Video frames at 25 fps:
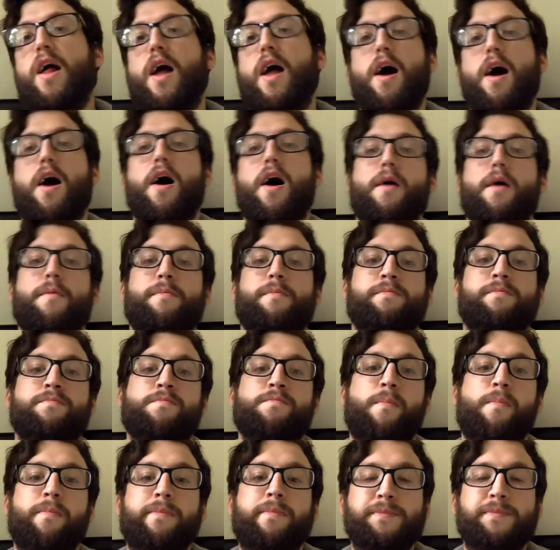Um,
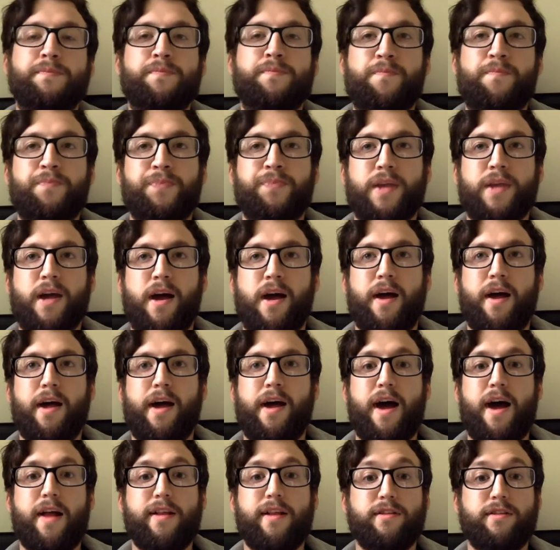
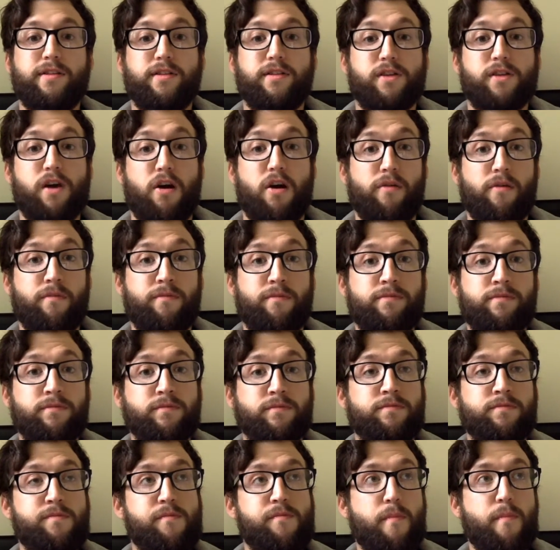Alex has gone
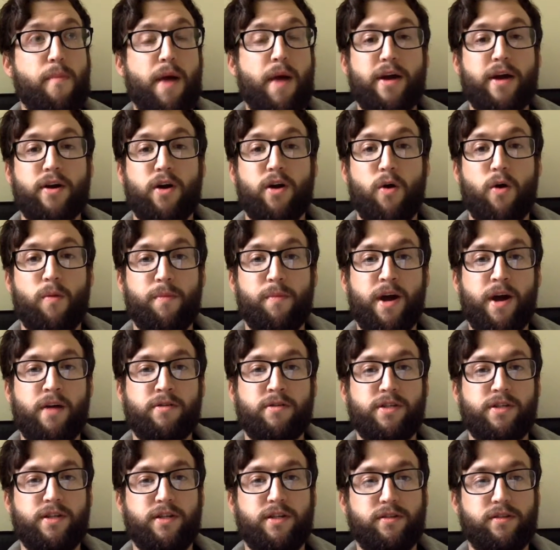back home now.
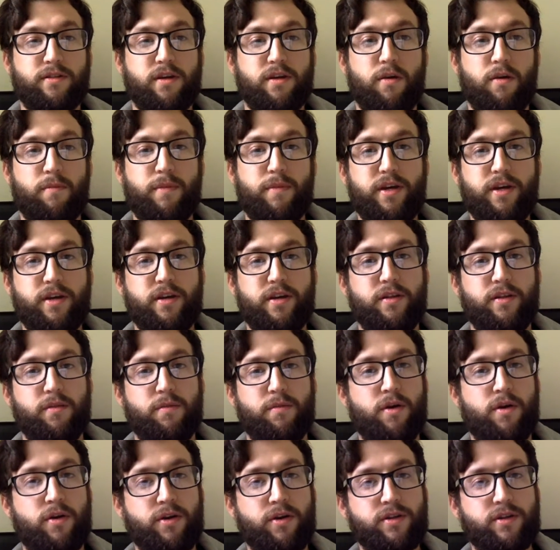She's got a meeting in the
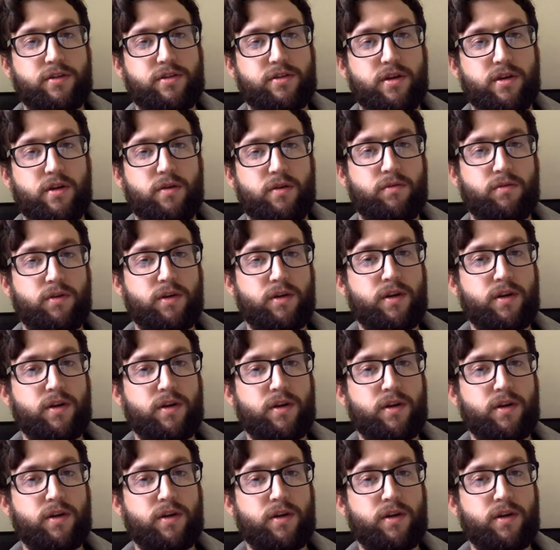morning, so